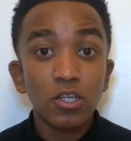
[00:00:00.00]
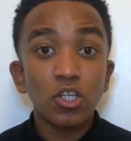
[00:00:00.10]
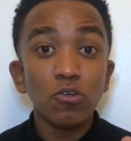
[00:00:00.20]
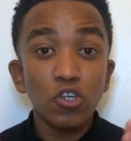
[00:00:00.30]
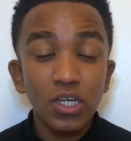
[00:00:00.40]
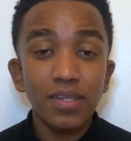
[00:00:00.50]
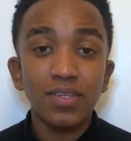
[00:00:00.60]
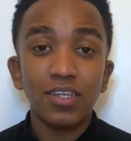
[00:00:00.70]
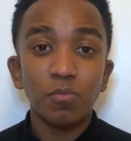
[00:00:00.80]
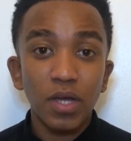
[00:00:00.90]
So
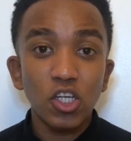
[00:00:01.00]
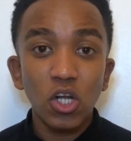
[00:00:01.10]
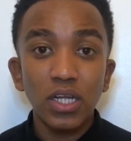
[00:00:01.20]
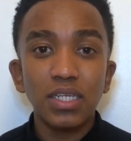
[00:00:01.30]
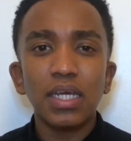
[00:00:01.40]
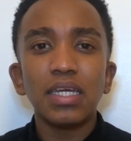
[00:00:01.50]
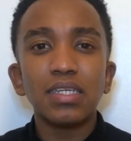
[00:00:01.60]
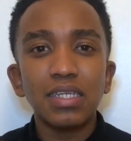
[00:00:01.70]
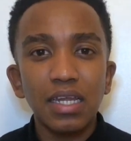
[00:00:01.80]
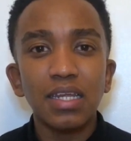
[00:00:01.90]
gents especially, take
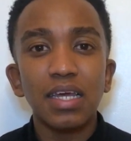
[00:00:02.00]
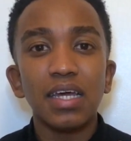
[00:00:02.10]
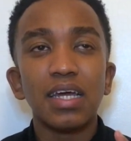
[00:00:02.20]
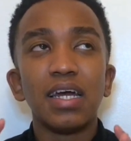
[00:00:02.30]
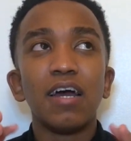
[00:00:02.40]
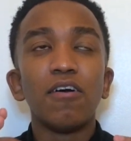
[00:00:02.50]
skincare